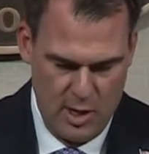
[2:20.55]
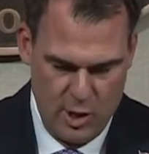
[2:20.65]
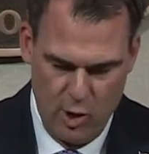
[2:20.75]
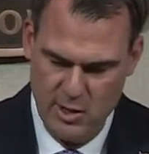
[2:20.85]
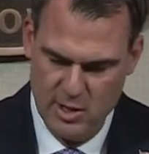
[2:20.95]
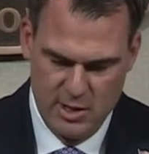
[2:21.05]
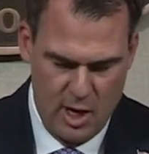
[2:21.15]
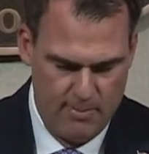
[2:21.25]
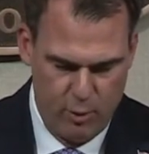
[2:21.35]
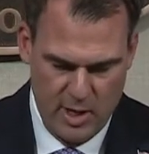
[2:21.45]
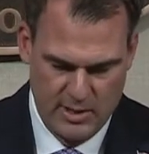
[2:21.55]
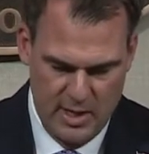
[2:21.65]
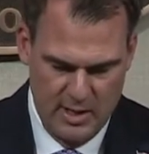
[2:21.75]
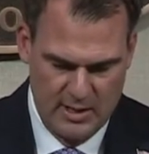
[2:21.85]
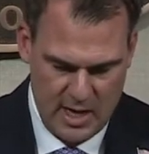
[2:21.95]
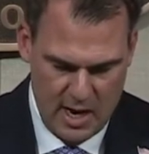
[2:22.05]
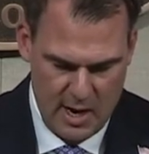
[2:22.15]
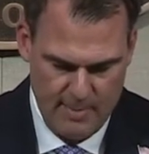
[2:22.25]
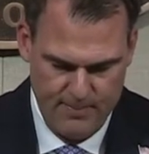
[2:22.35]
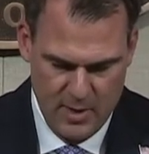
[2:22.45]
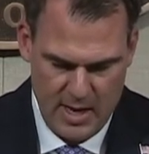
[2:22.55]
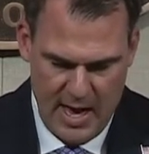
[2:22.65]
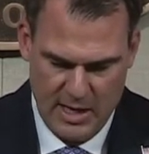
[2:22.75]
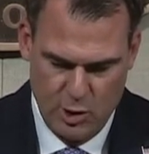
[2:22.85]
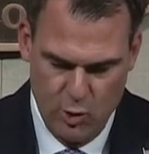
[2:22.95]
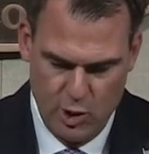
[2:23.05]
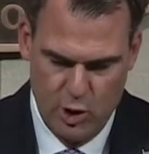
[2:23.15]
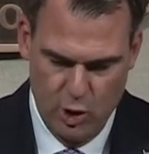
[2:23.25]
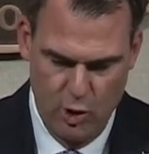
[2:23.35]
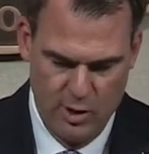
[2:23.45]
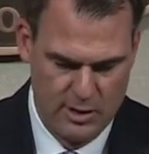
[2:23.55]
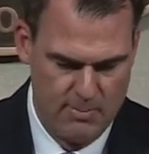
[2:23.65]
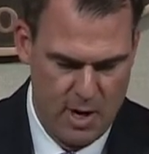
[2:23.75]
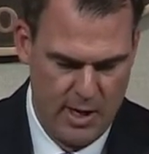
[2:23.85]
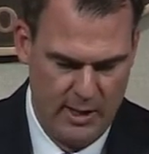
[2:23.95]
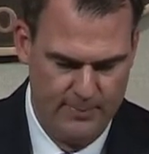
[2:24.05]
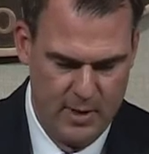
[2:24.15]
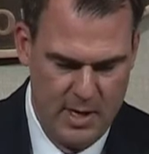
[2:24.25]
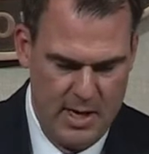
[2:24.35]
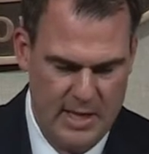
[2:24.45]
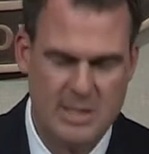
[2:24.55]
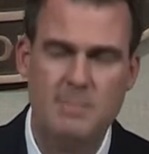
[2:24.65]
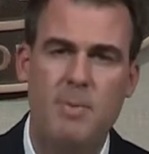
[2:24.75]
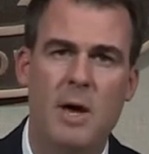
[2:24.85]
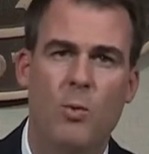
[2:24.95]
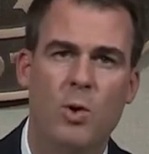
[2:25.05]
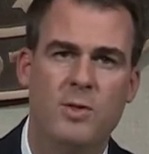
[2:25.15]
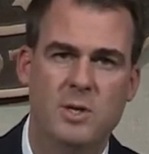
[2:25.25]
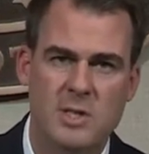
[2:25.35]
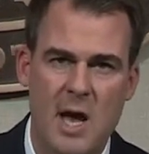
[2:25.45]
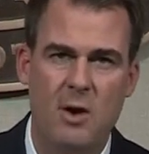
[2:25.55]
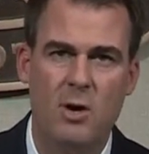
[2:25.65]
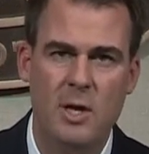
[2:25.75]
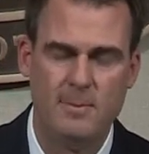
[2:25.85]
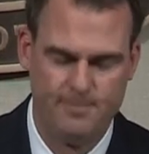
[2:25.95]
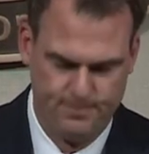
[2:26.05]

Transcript: during this unprecedented time and to ensure this money is spent with integrity